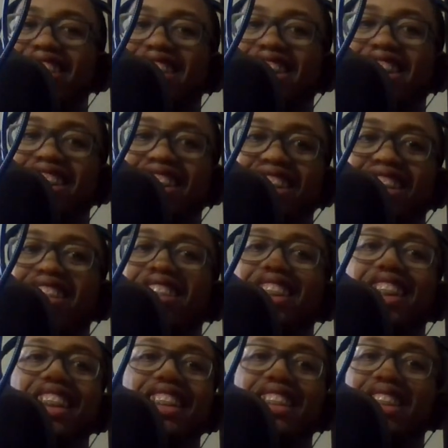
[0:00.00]

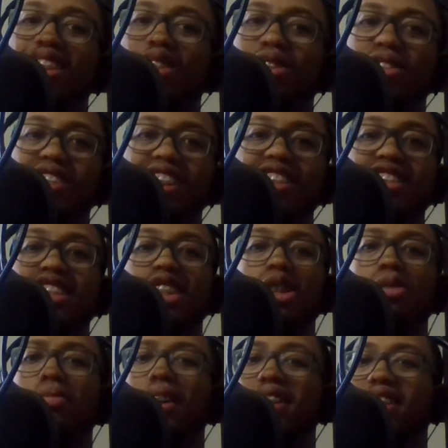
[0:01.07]
again. So don't lose
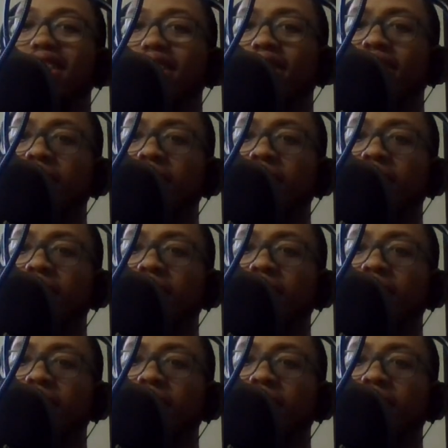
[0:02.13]
hope right there.